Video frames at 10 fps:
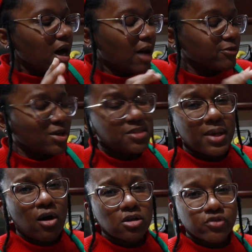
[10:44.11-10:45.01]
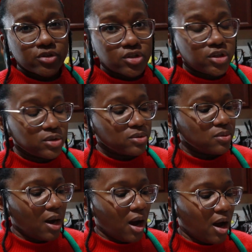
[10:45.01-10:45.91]
The recipe calls for
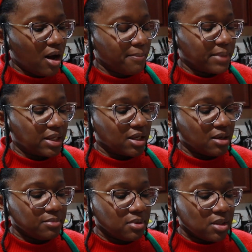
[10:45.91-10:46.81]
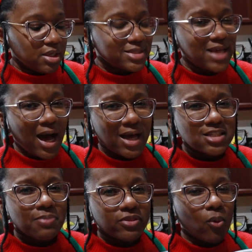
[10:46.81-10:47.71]
2 medium
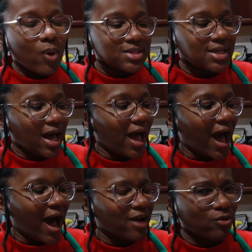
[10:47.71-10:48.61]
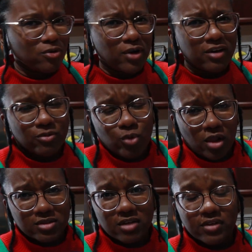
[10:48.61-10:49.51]
size, but the ones that I had were
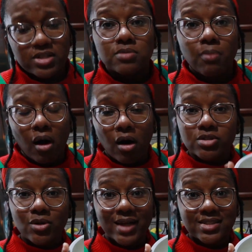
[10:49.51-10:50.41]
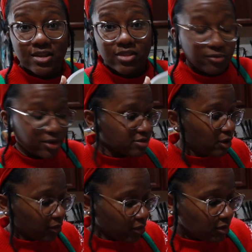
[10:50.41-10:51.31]
relatively small, so I did 3
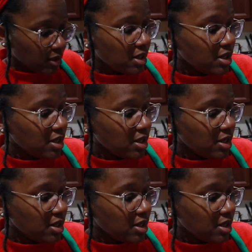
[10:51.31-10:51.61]
total.